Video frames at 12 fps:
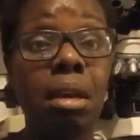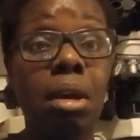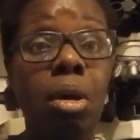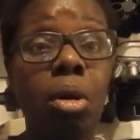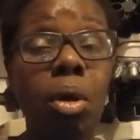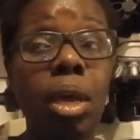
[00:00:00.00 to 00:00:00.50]

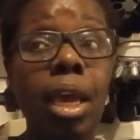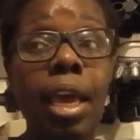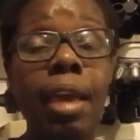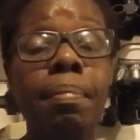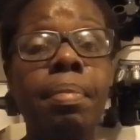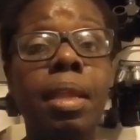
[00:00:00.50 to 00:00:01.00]

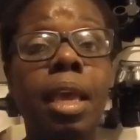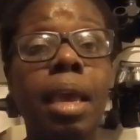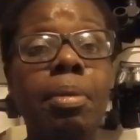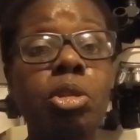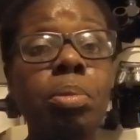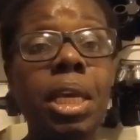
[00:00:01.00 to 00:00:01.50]
Okay?
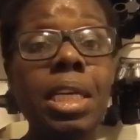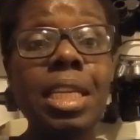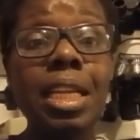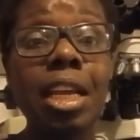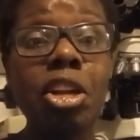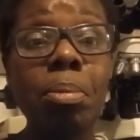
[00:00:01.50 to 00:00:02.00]
it's because
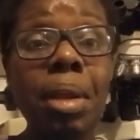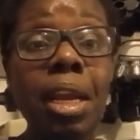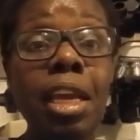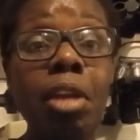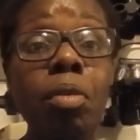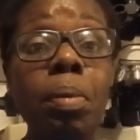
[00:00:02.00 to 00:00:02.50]
in the
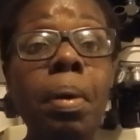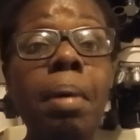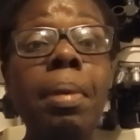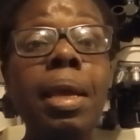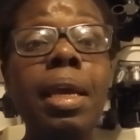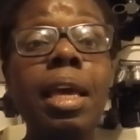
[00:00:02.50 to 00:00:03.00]
Dominican
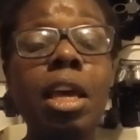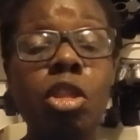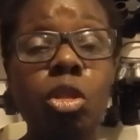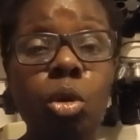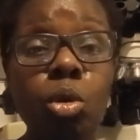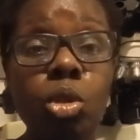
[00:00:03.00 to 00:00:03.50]
Republic,
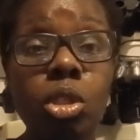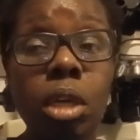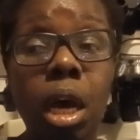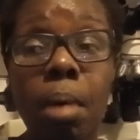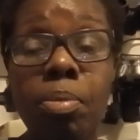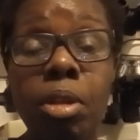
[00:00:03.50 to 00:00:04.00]
those
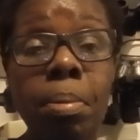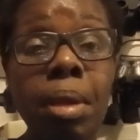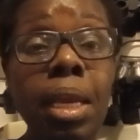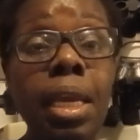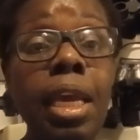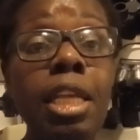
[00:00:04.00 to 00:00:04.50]
um,
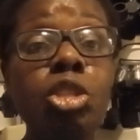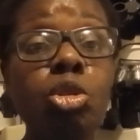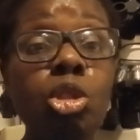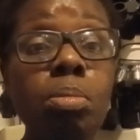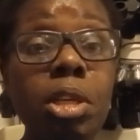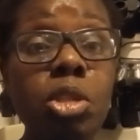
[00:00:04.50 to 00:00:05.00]
Dominicans,
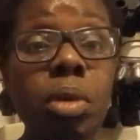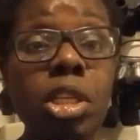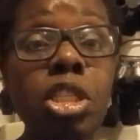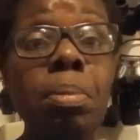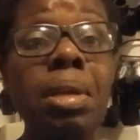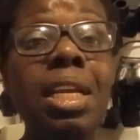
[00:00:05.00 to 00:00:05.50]
those mixed race
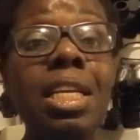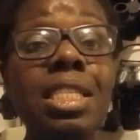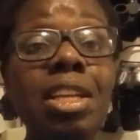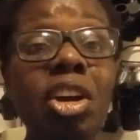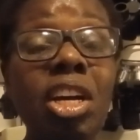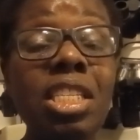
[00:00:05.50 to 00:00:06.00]
Dominicans,
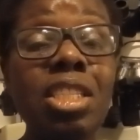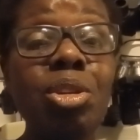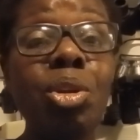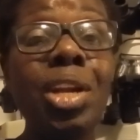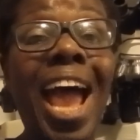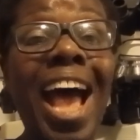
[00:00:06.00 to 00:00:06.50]
they are
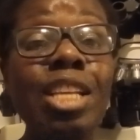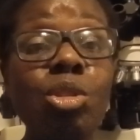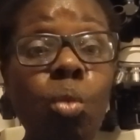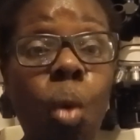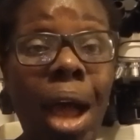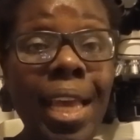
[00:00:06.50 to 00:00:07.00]
considered as
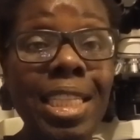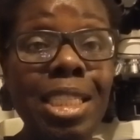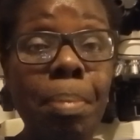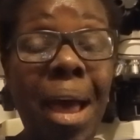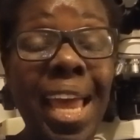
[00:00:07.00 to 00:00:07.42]
whites by